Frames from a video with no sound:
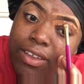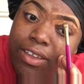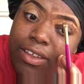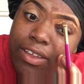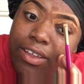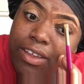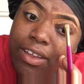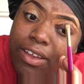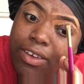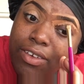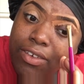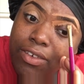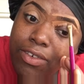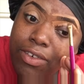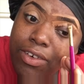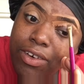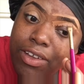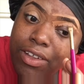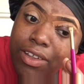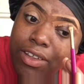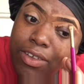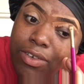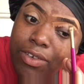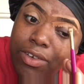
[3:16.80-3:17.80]
I
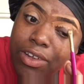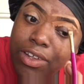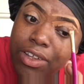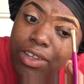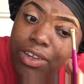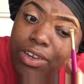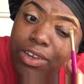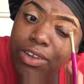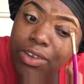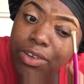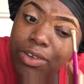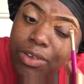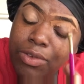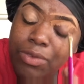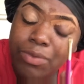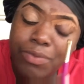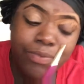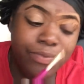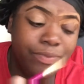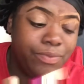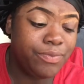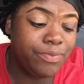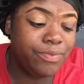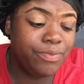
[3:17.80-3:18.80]
really, really do.
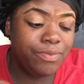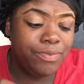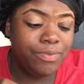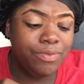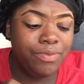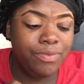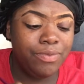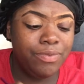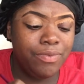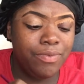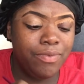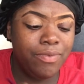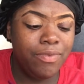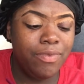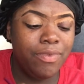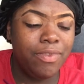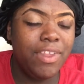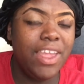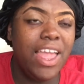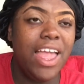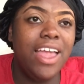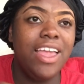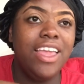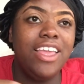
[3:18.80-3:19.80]

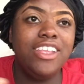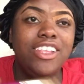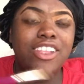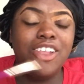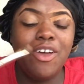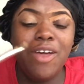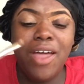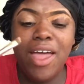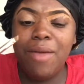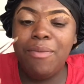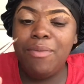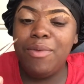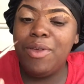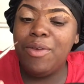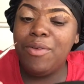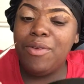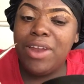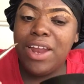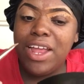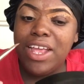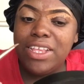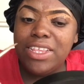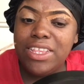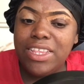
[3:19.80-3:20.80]
I get so happy when
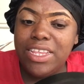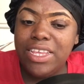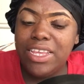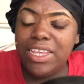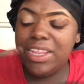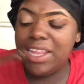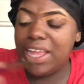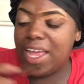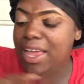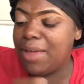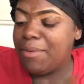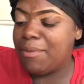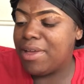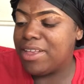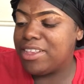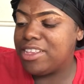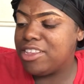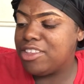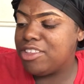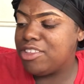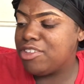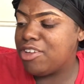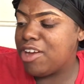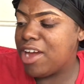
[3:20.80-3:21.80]
I see like my
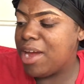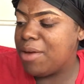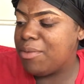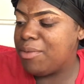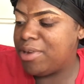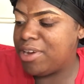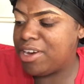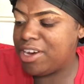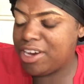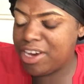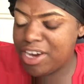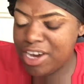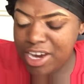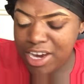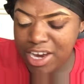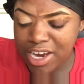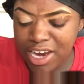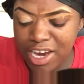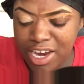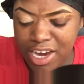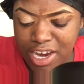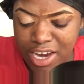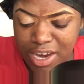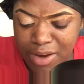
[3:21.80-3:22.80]
subscriber,
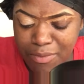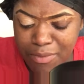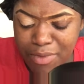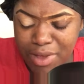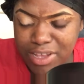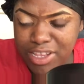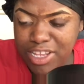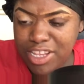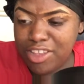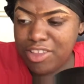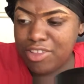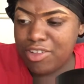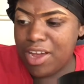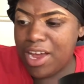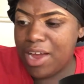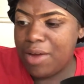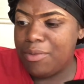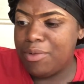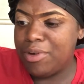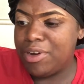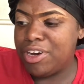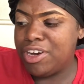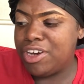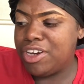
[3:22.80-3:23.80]
my
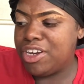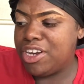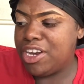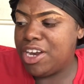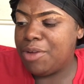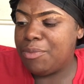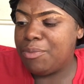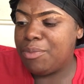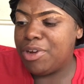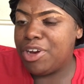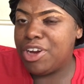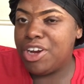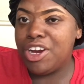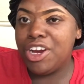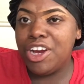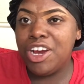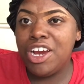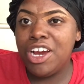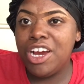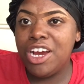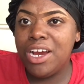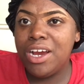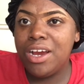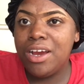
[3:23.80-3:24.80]
subscriber number,
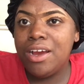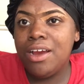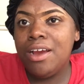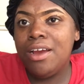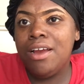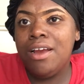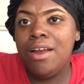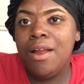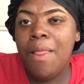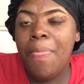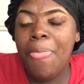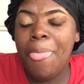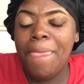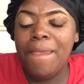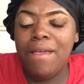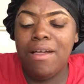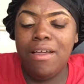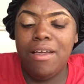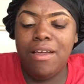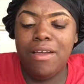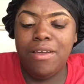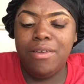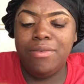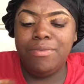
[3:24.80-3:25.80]

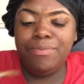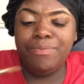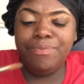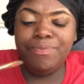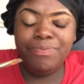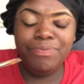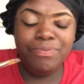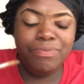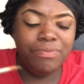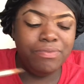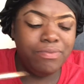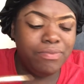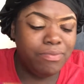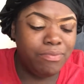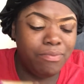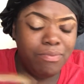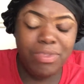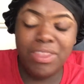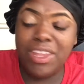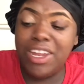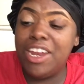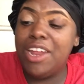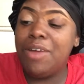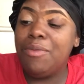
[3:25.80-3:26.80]
um,
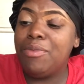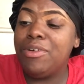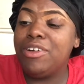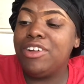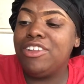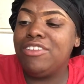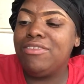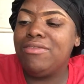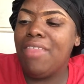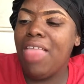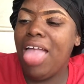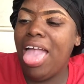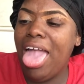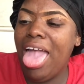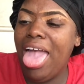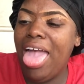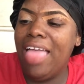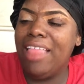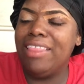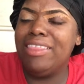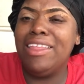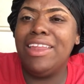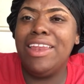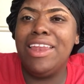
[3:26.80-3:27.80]
the numbers,
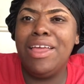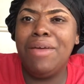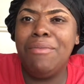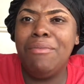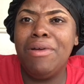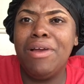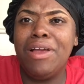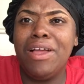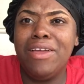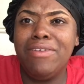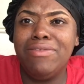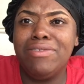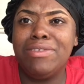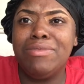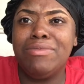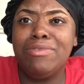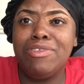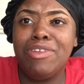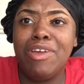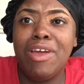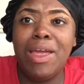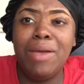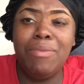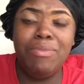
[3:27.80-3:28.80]
the number of
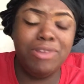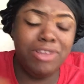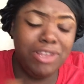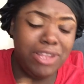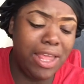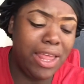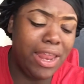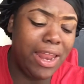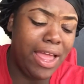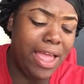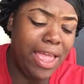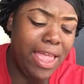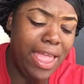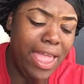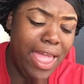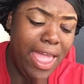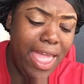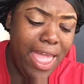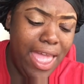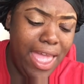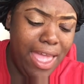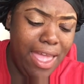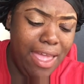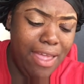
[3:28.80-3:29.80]
subscribers that I
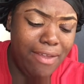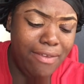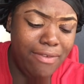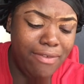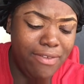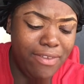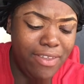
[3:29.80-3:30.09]
have,